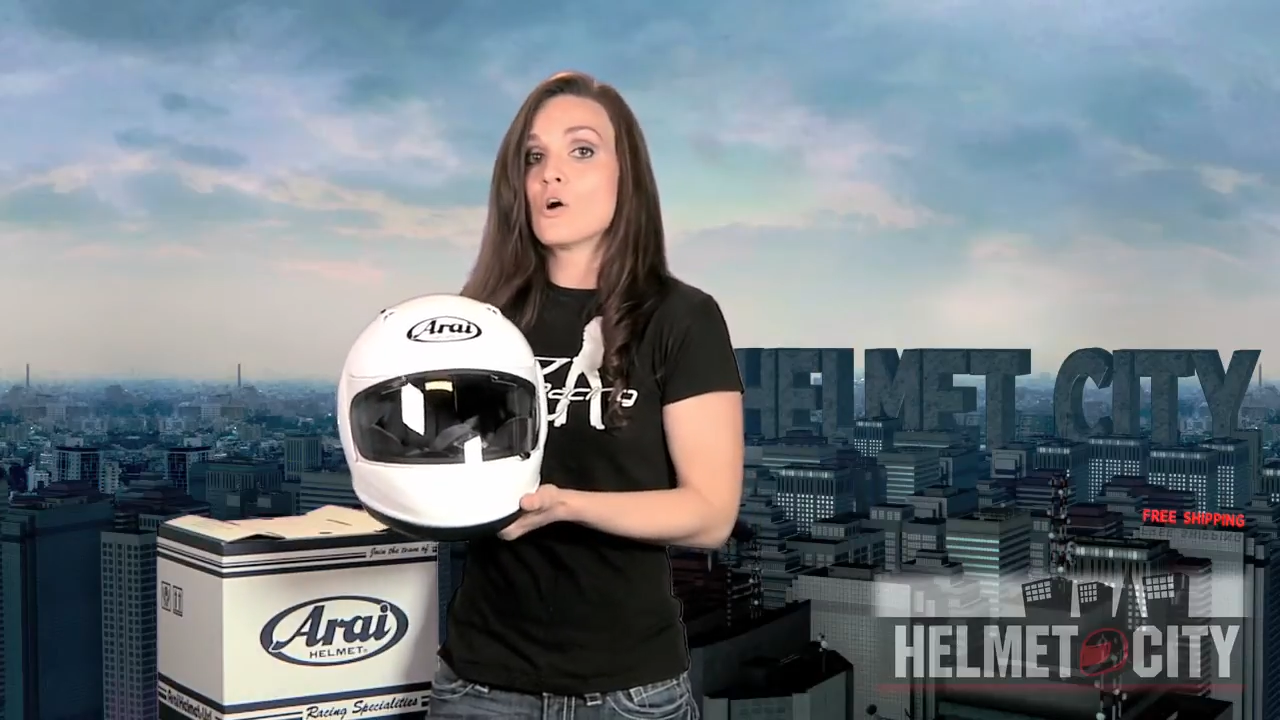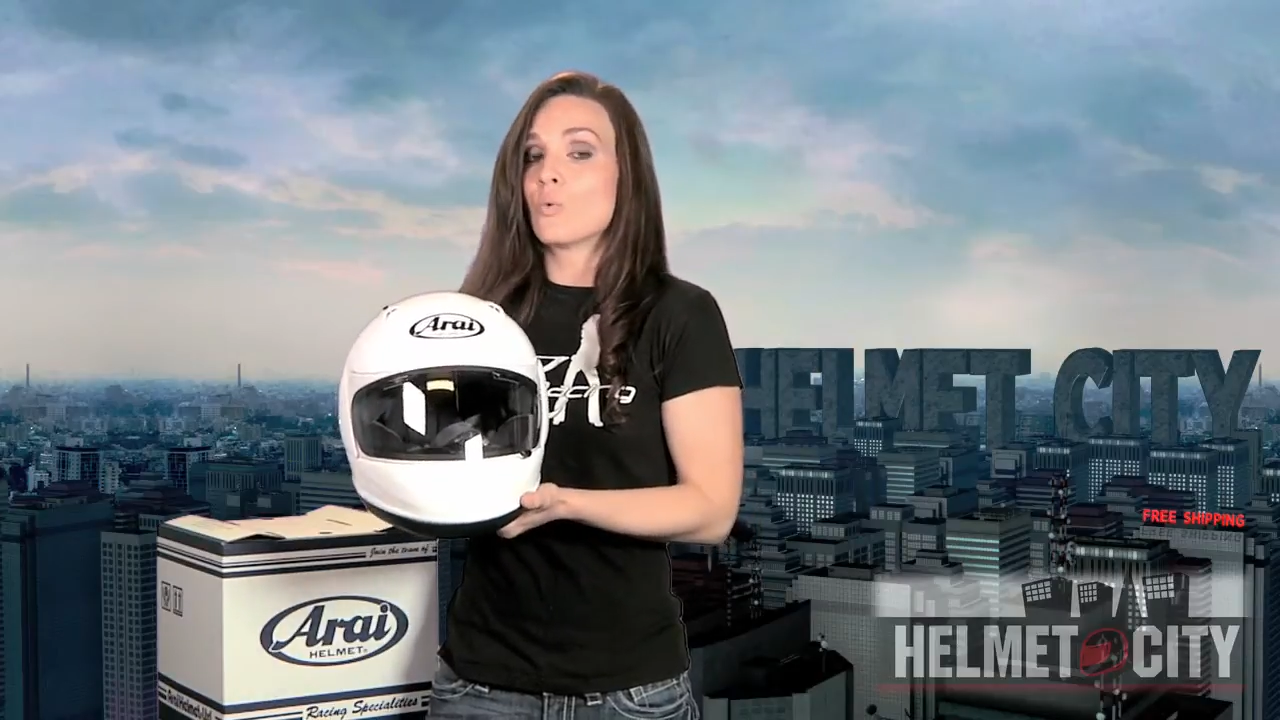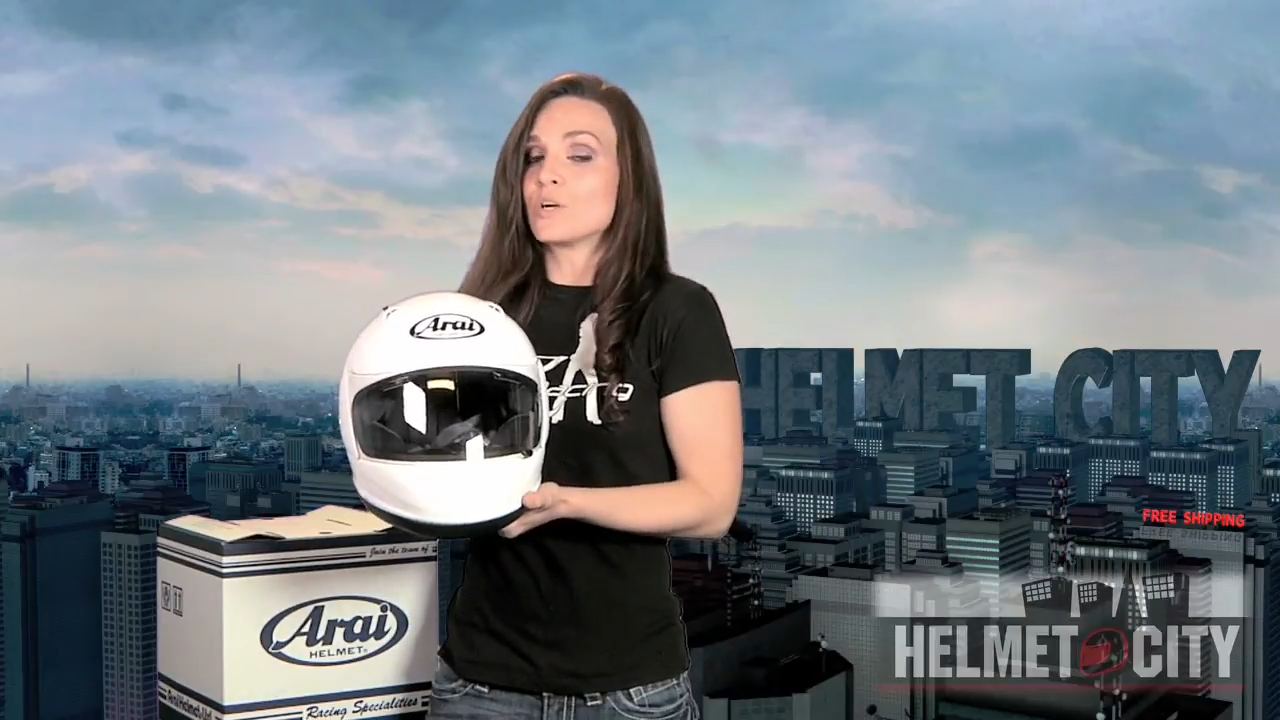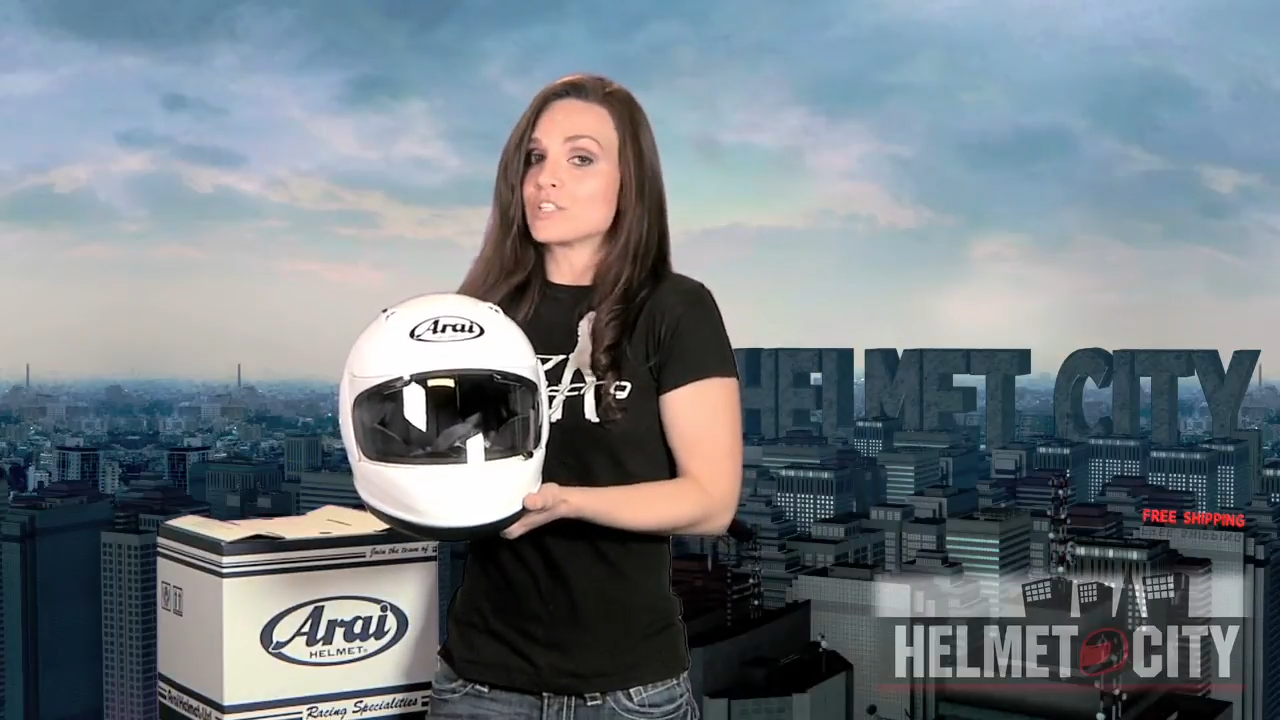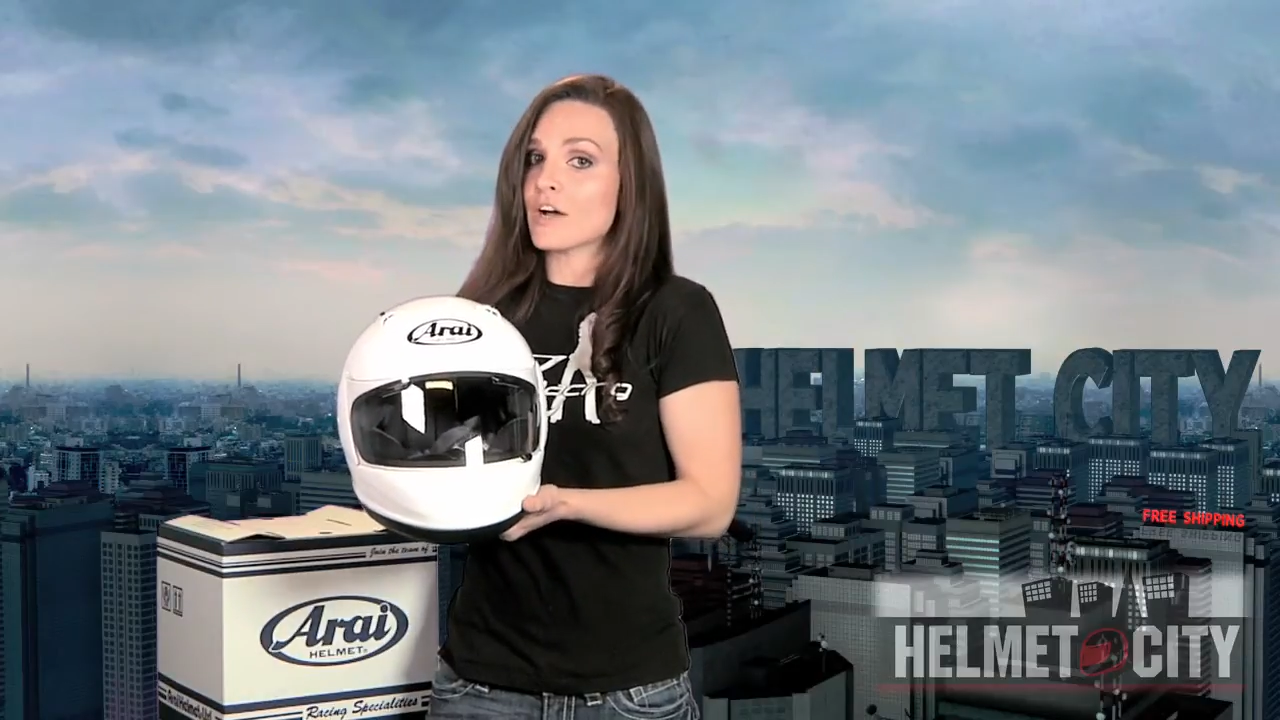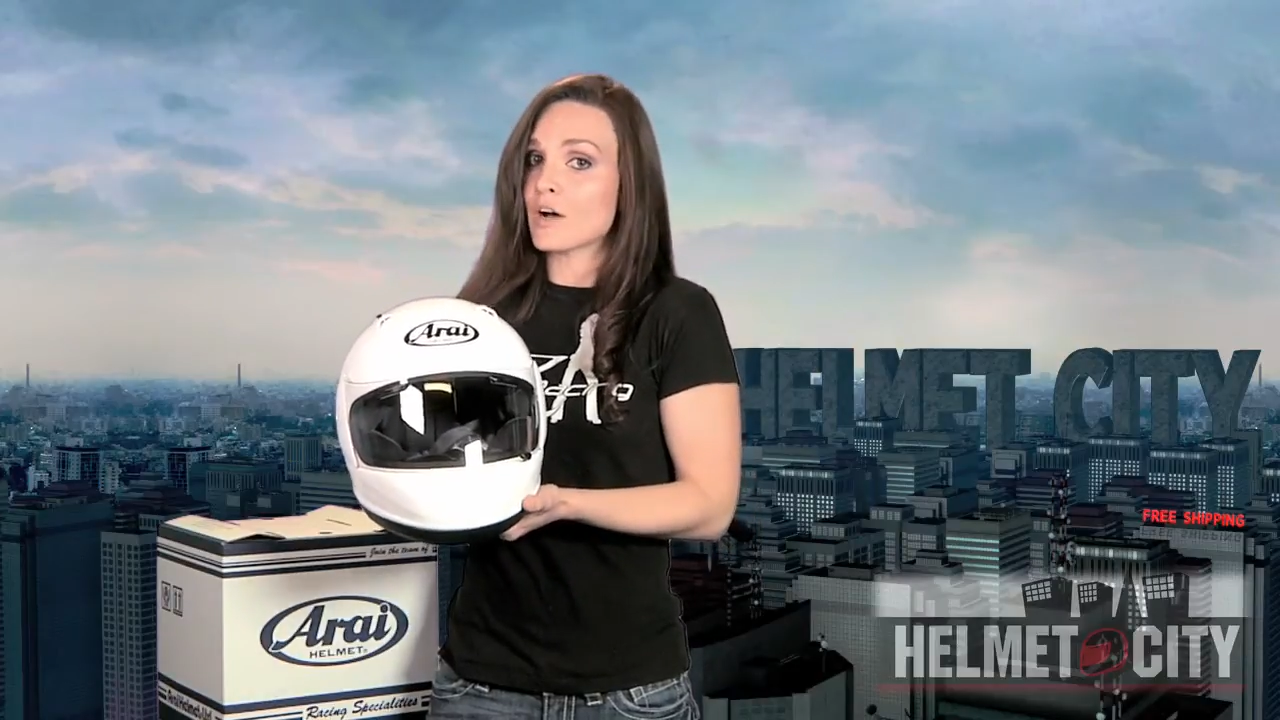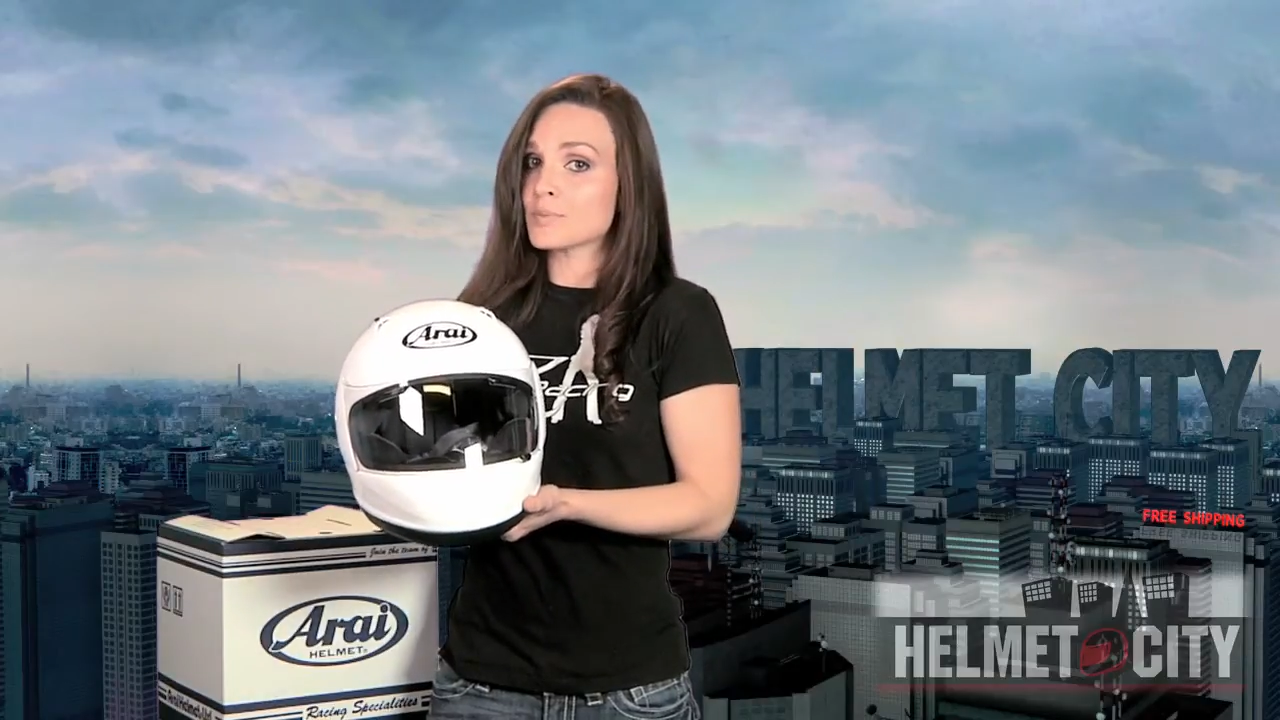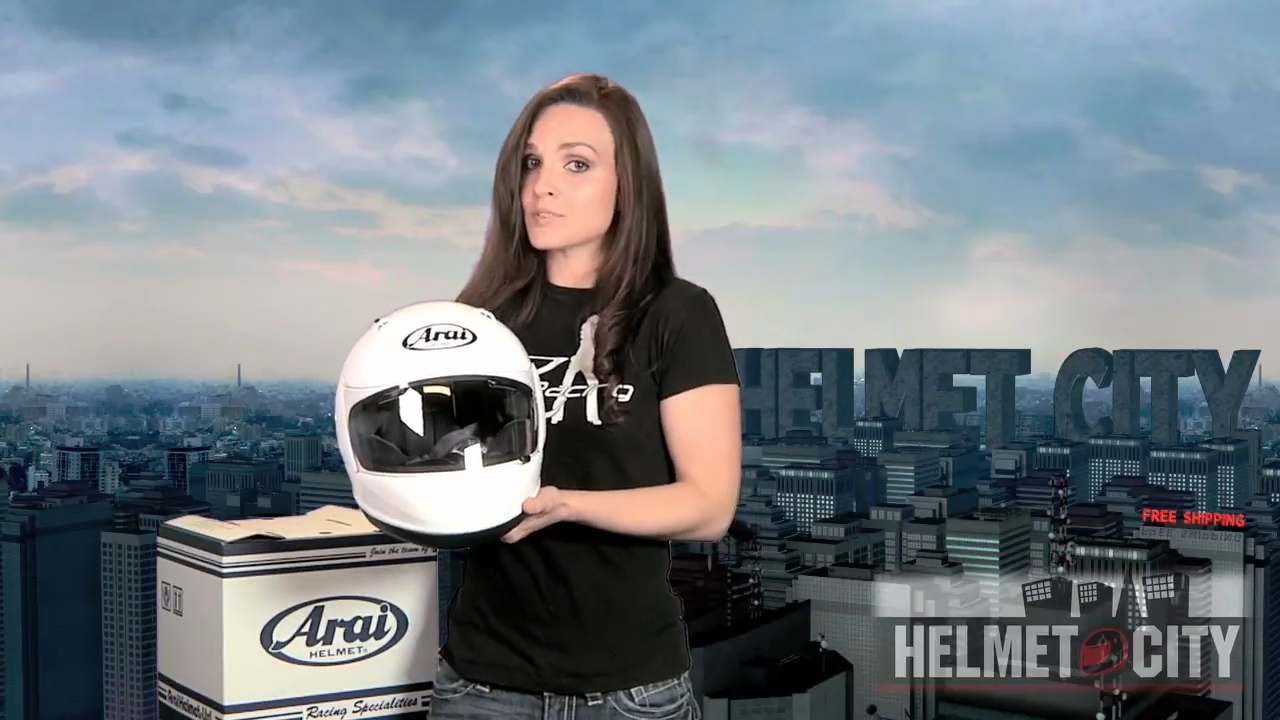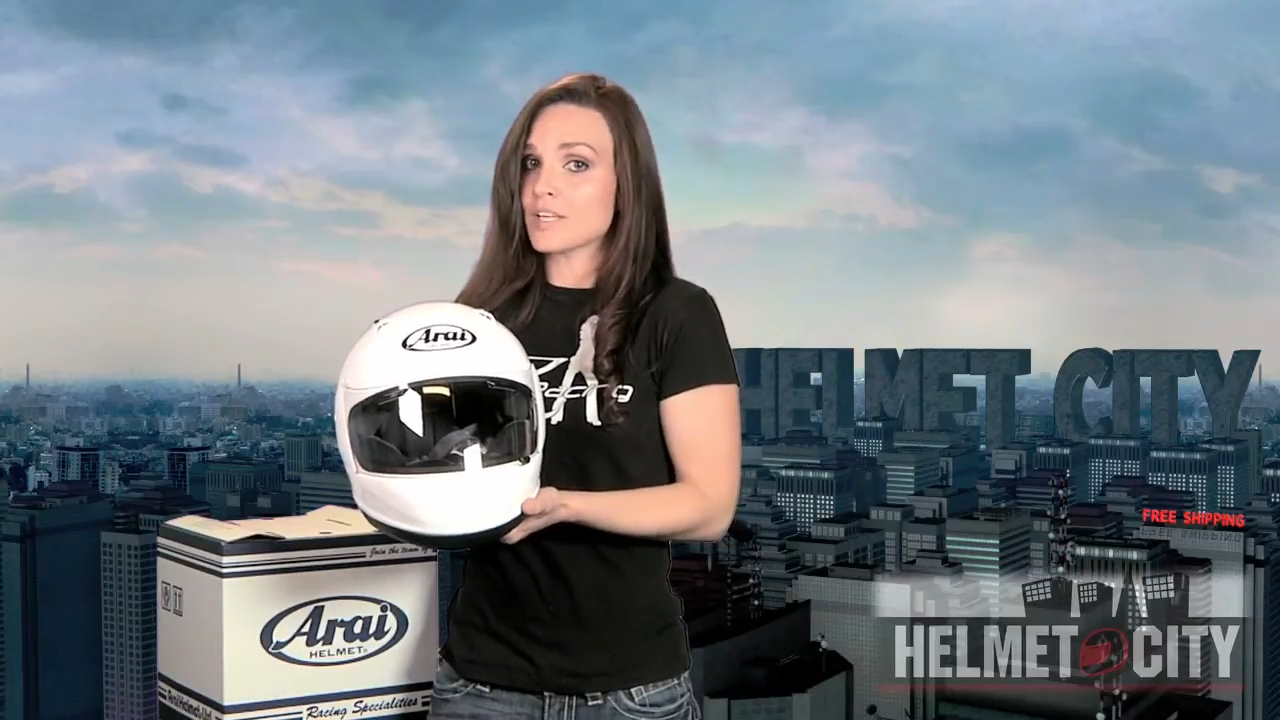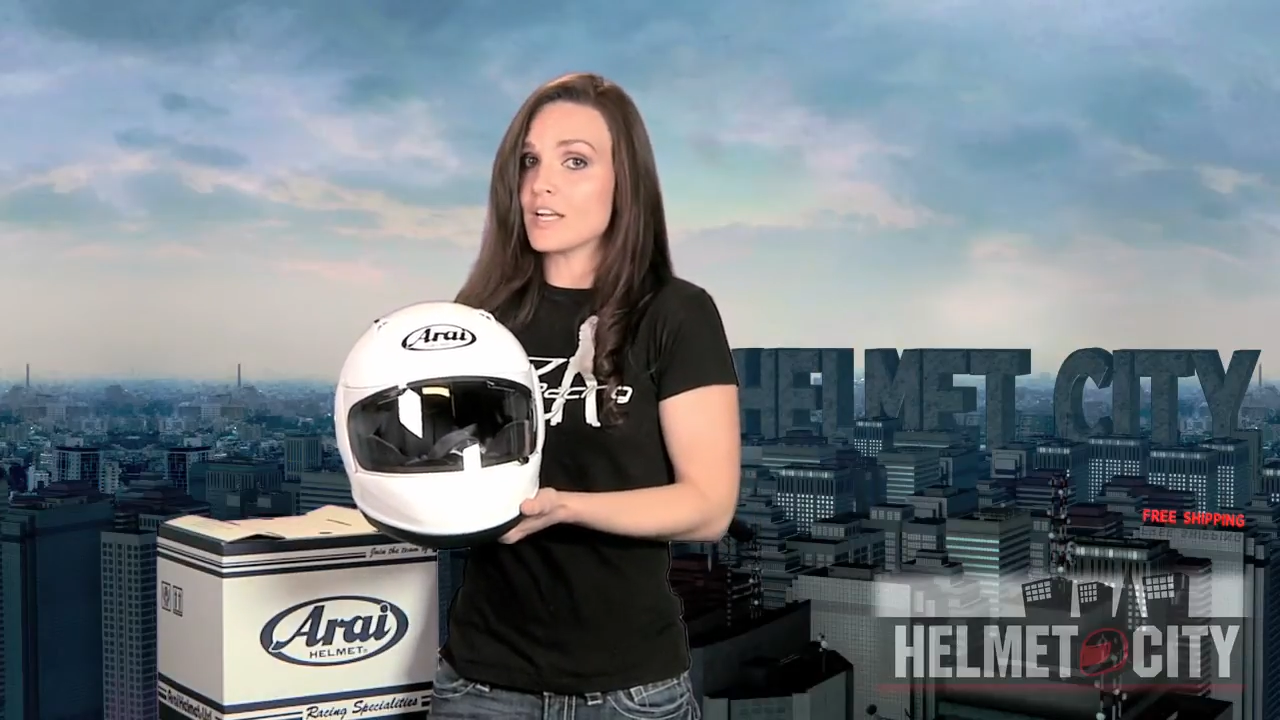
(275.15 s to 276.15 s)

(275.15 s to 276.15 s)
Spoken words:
which helps